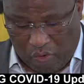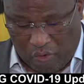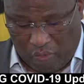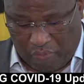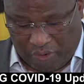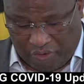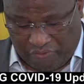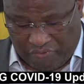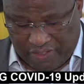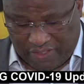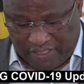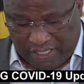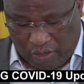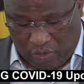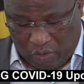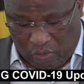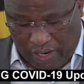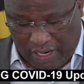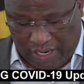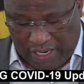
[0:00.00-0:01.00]
Professor
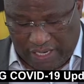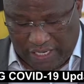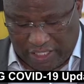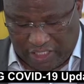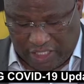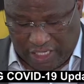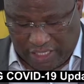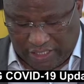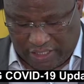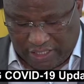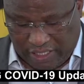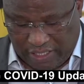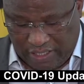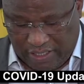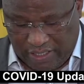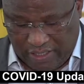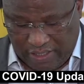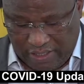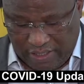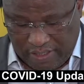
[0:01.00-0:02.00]
Uwelile Shasha,
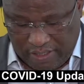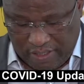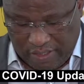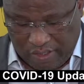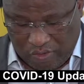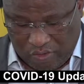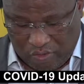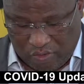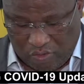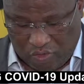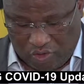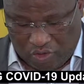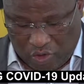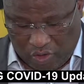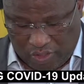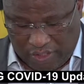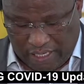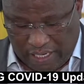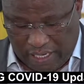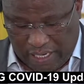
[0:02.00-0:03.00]

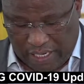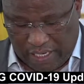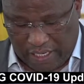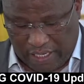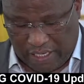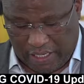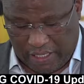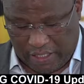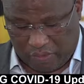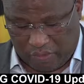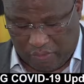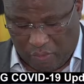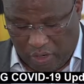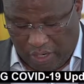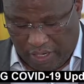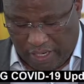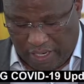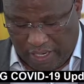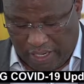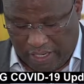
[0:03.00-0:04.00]
Dr.
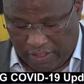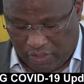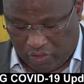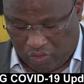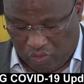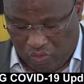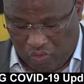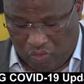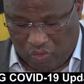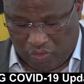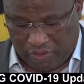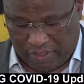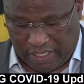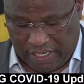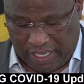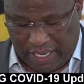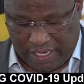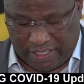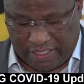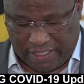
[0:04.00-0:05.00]
Sibongile Zungu, who is an
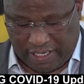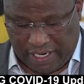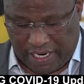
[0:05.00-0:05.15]
acting